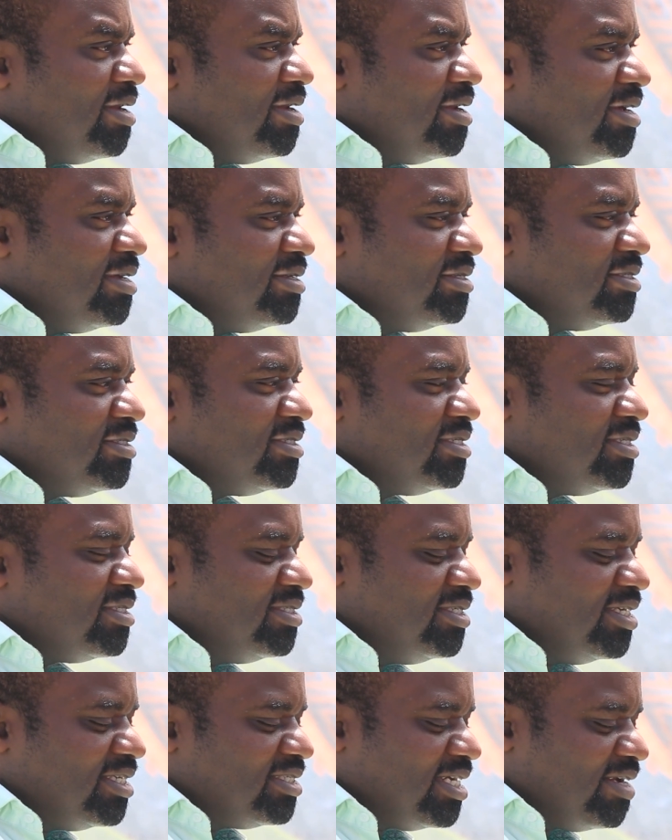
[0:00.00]
And it's
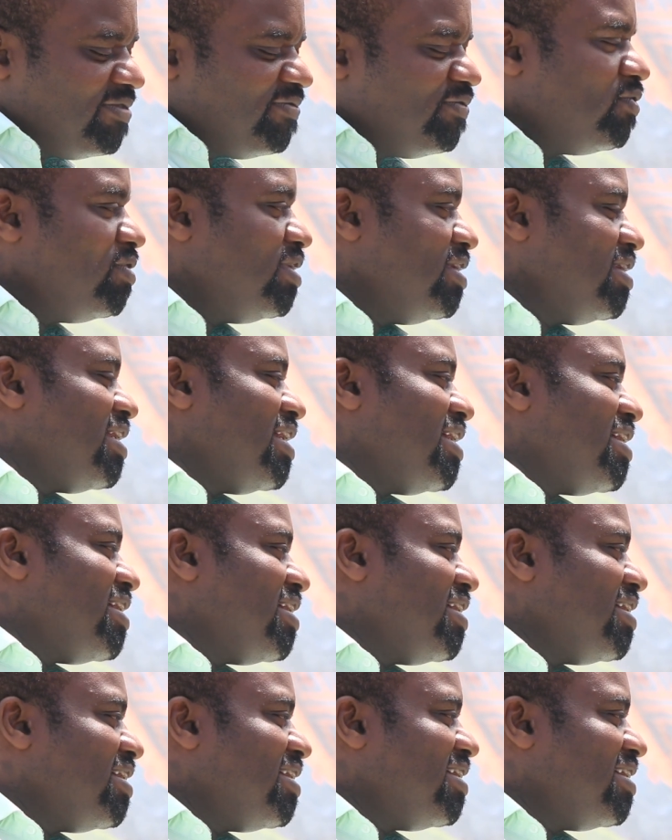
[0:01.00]
just unfolding like